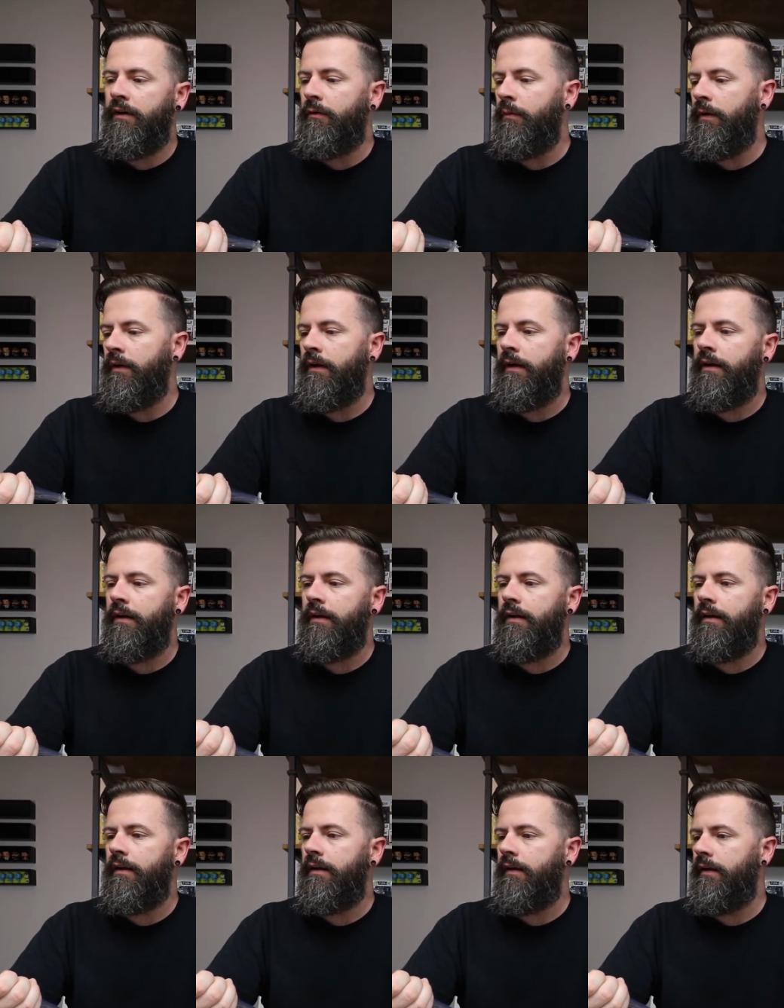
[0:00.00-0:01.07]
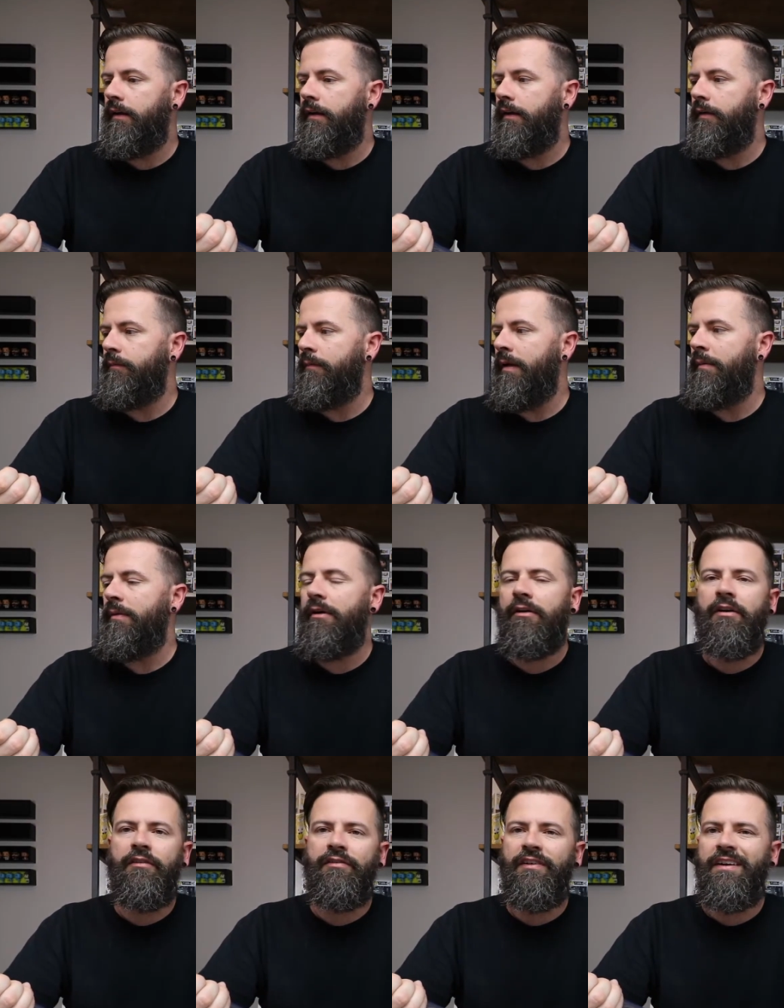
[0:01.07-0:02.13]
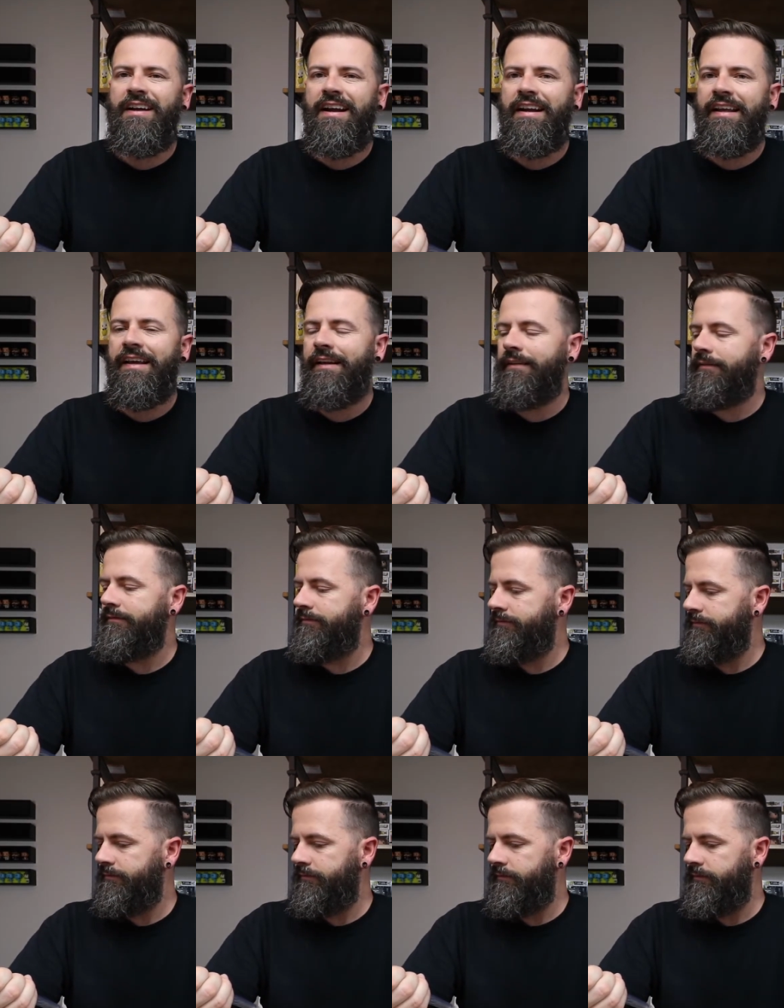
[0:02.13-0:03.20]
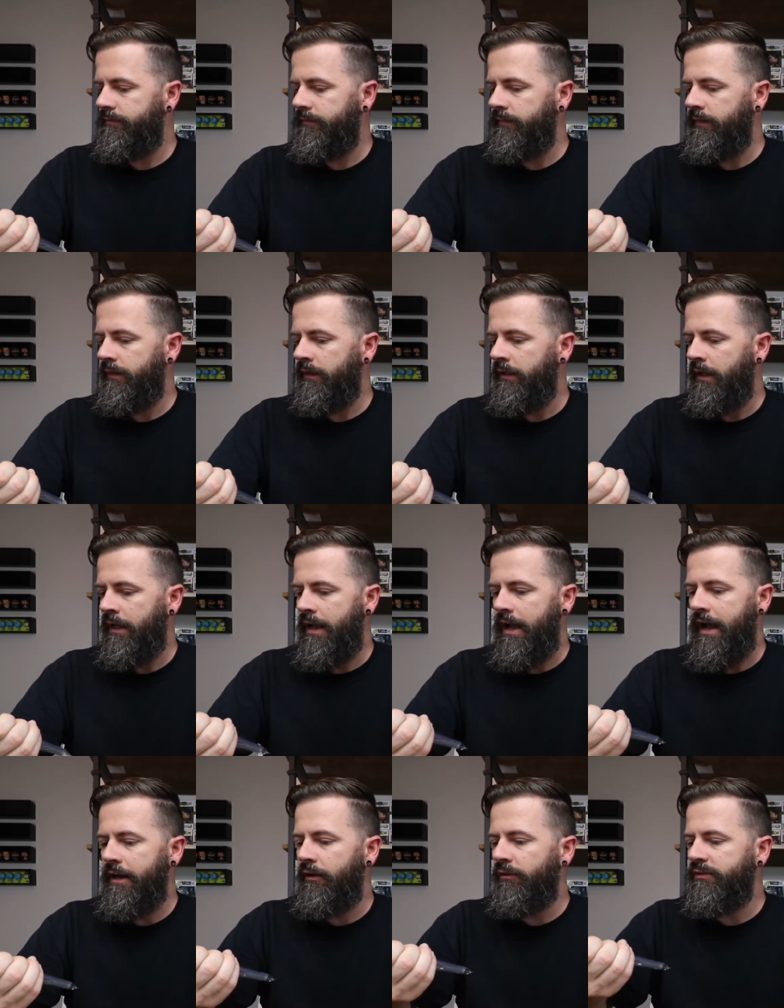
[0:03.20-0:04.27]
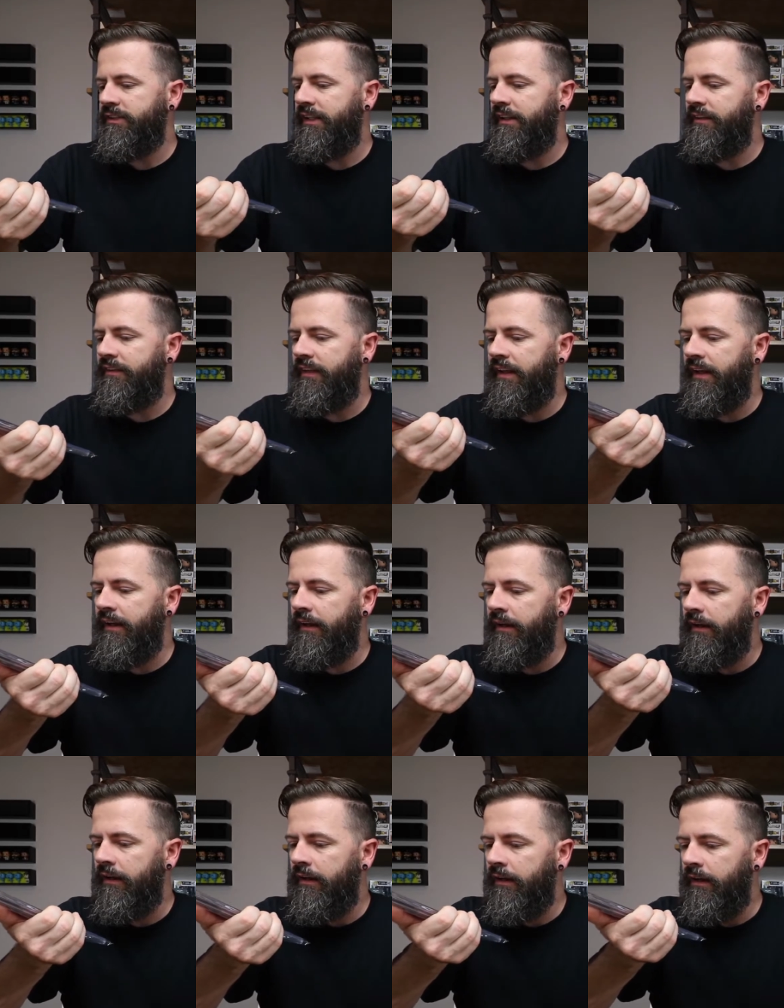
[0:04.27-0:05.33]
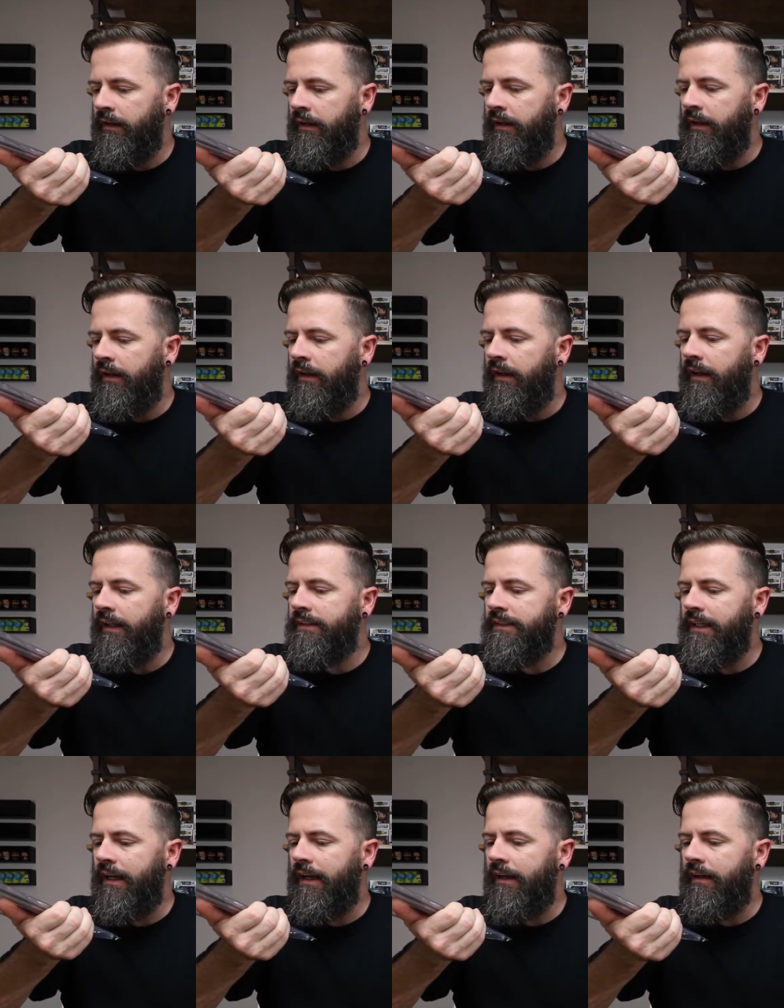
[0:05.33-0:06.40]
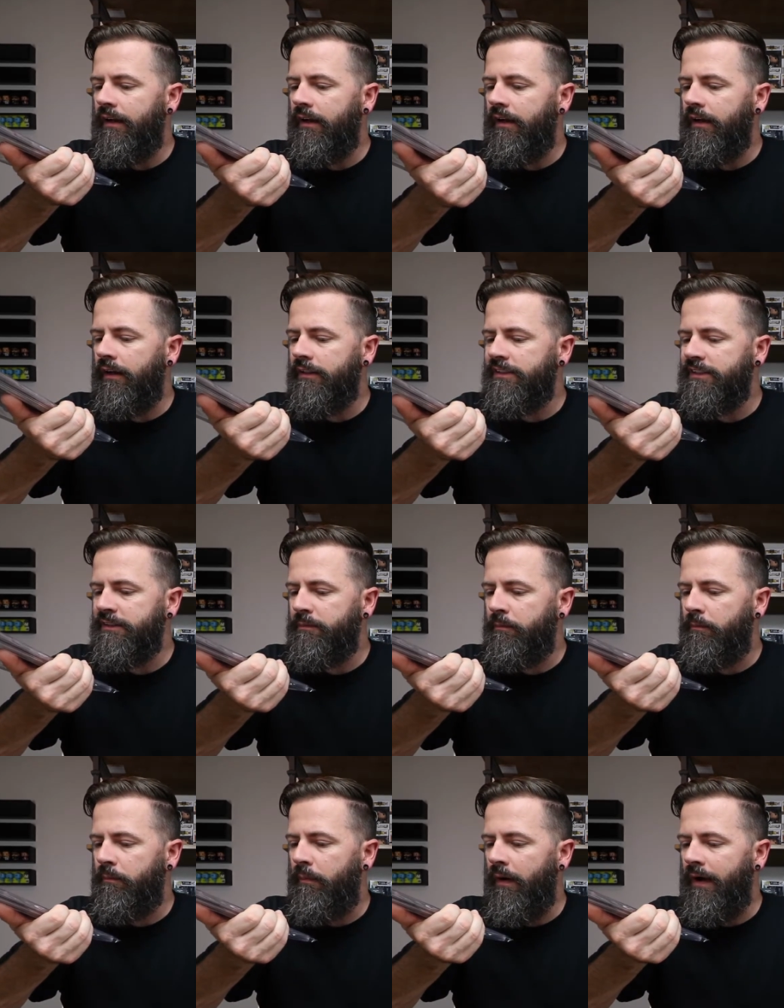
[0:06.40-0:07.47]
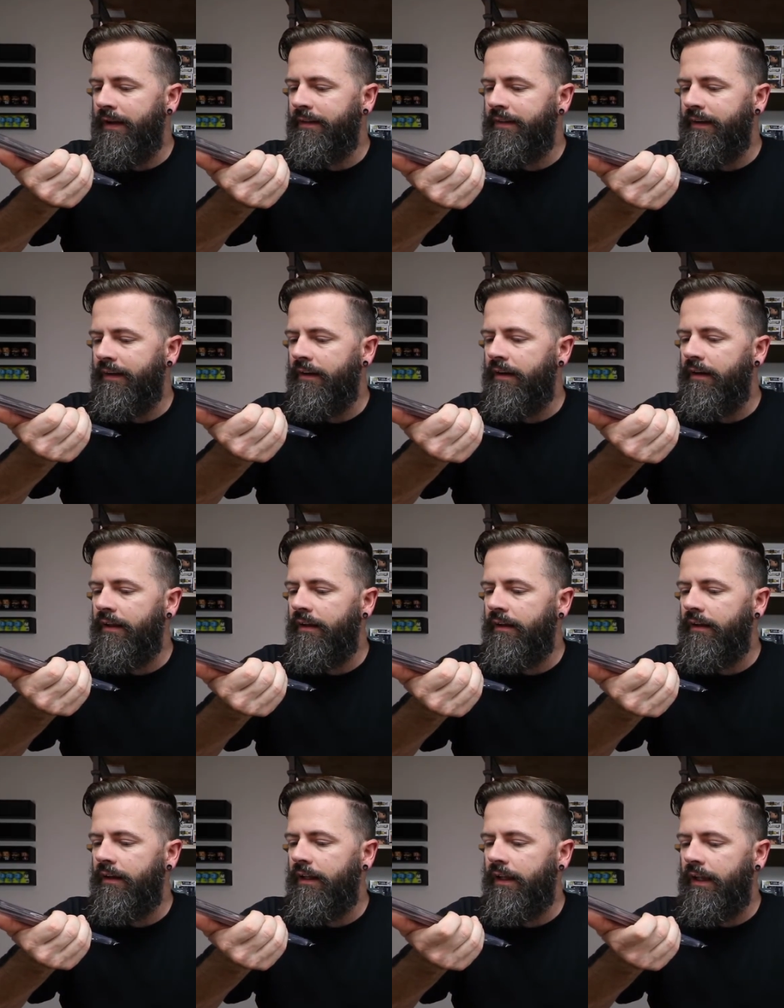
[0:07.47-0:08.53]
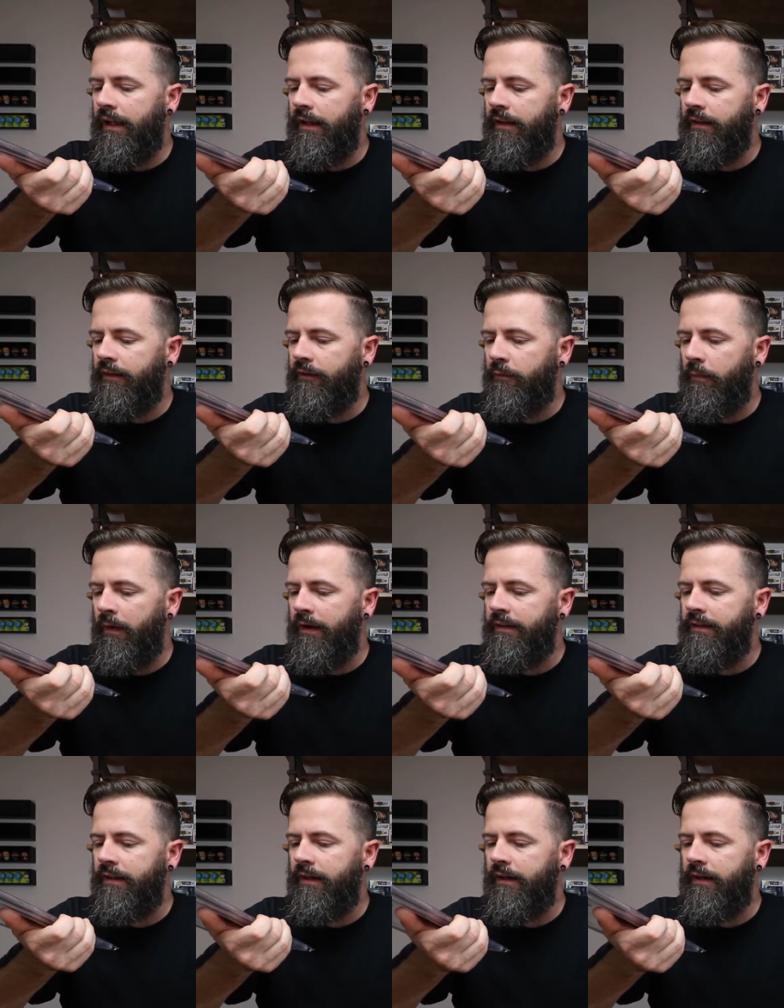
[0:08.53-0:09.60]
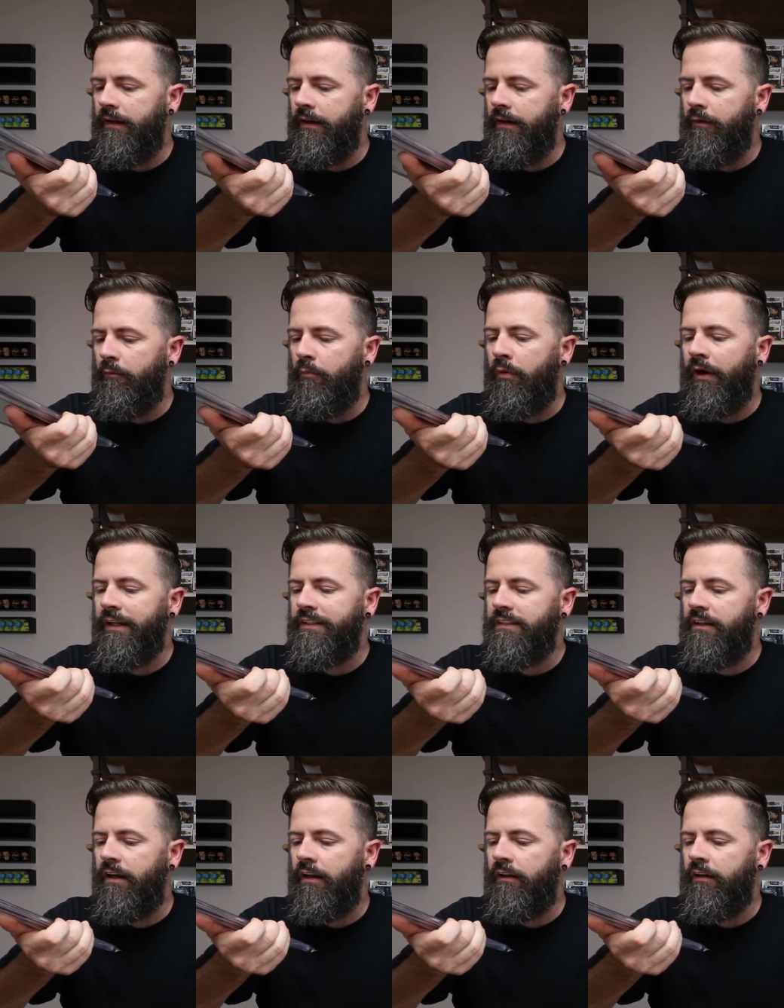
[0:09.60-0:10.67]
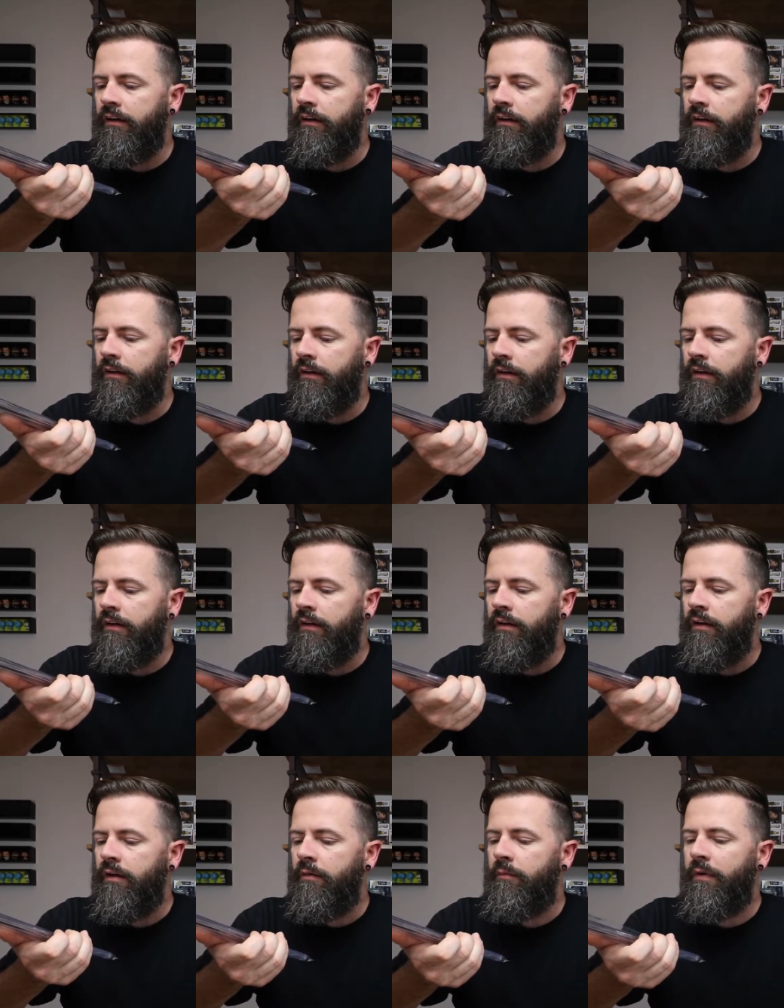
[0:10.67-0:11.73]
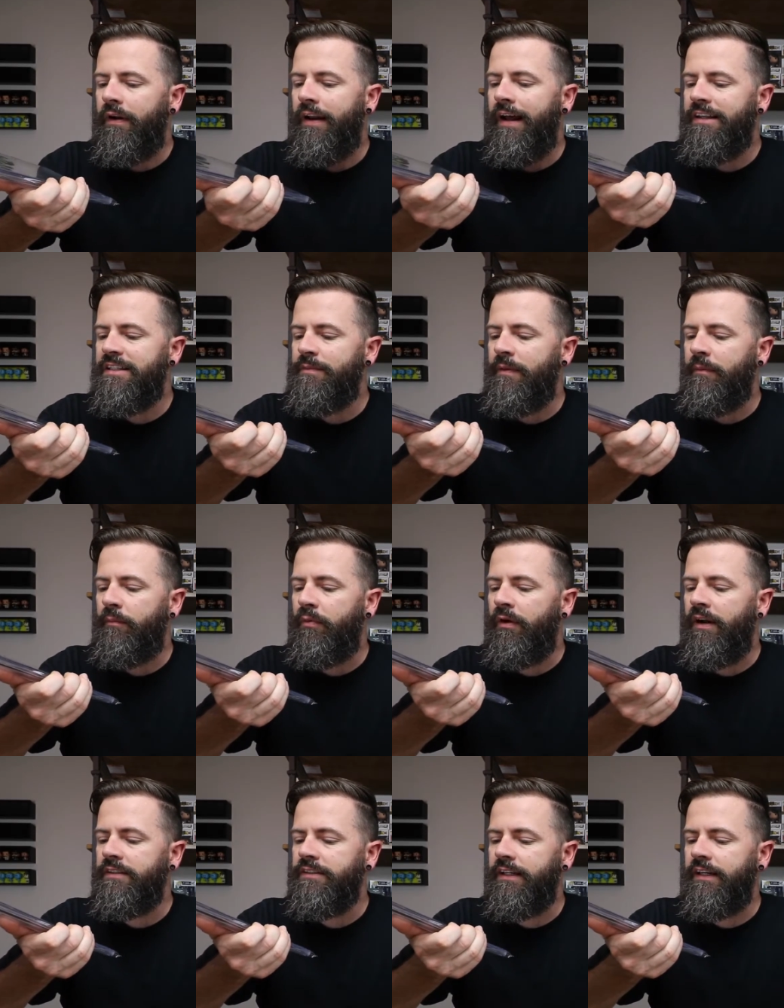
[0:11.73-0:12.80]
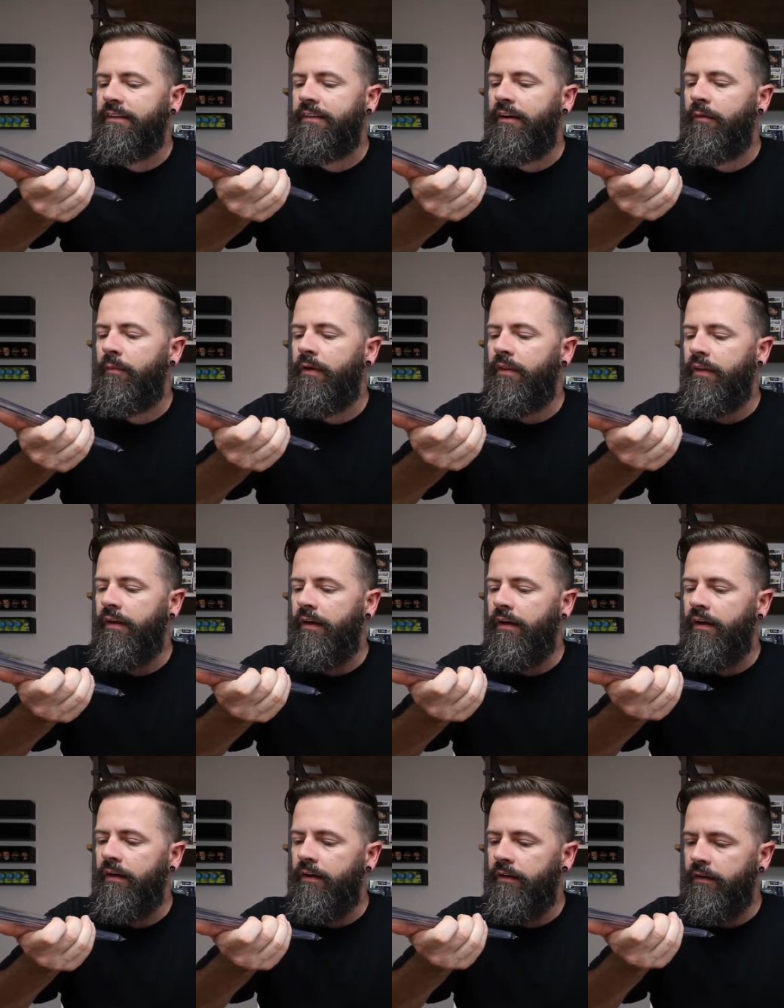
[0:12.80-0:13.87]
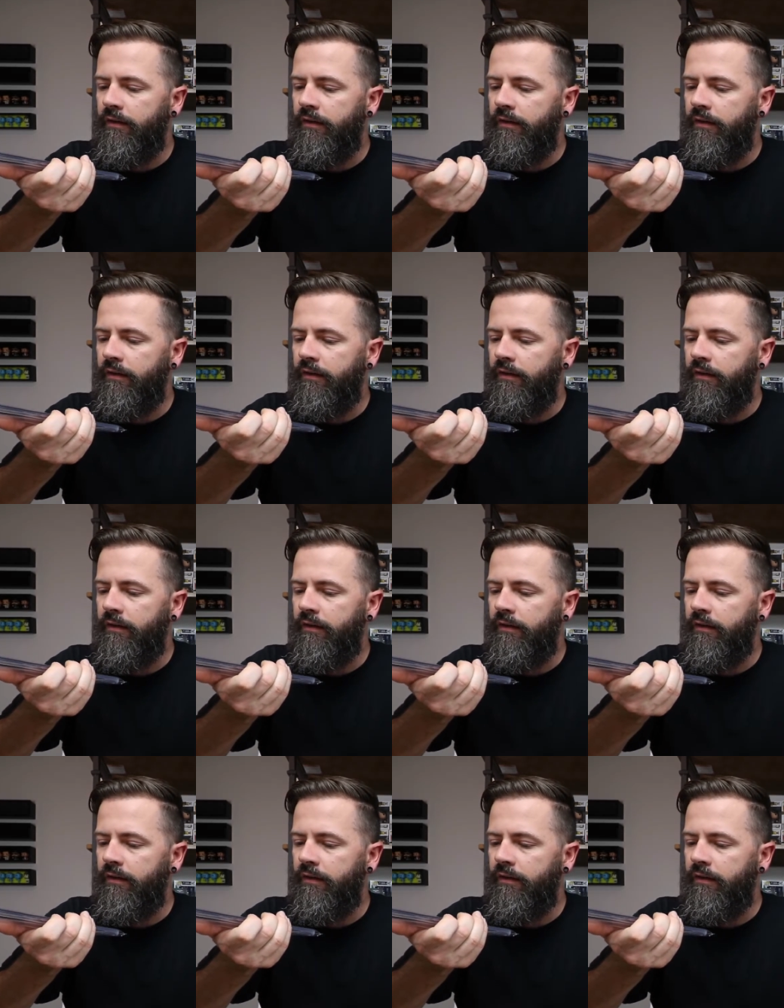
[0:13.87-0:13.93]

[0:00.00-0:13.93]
or whatnot, maybe I'll go for a 9.8. I don't see this thing. It's got a spine tick on it, and the spine tick breaks color, but it hasn't been pressed. I could tell by the